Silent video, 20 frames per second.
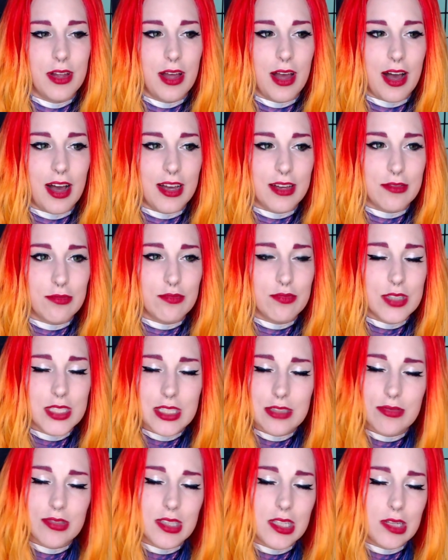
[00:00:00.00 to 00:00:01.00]
I
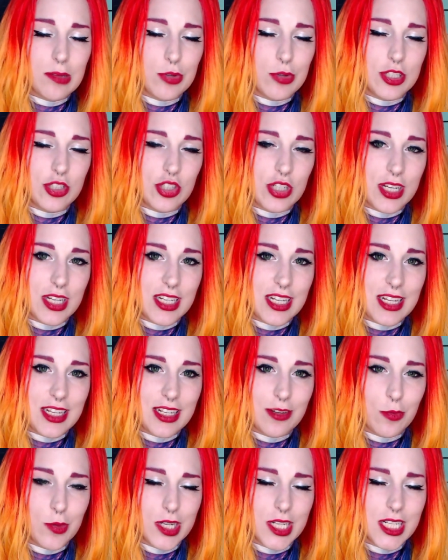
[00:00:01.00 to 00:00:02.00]
really, really appreciate it.
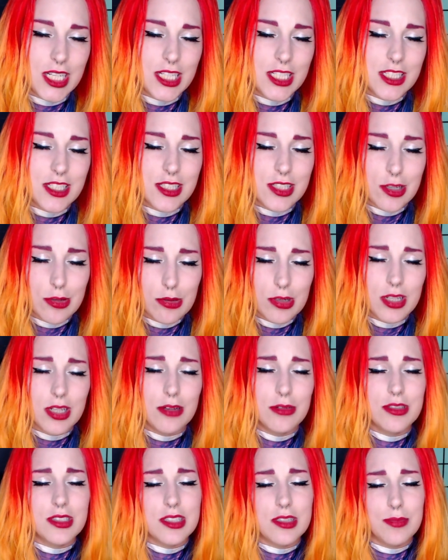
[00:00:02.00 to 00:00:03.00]
We're getting so
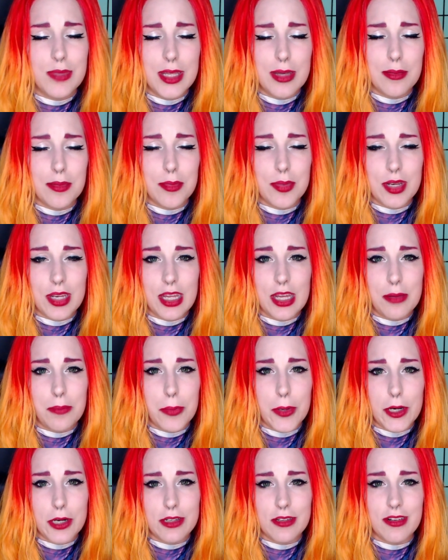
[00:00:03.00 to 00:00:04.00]
close to being able to hit
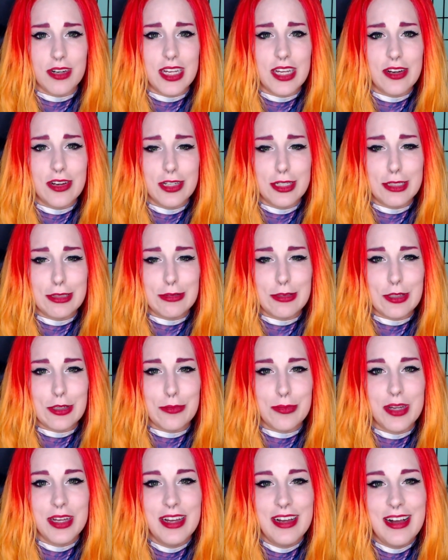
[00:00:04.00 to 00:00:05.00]
partner here on
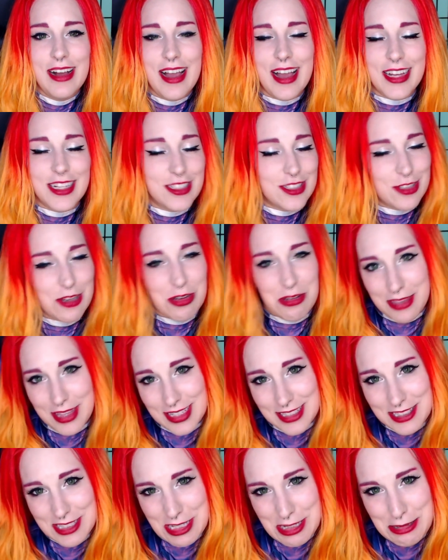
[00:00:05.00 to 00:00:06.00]
YouTube, and it's all
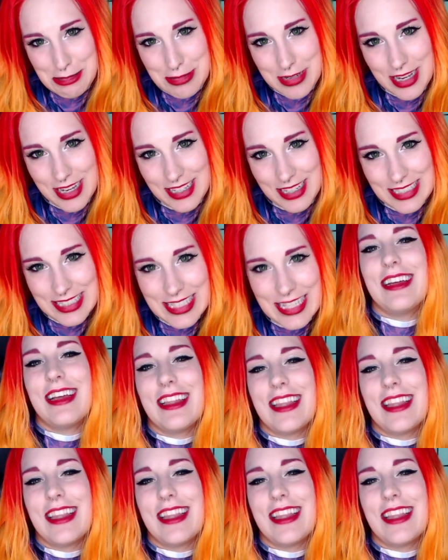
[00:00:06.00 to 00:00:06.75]
thanks to you guys.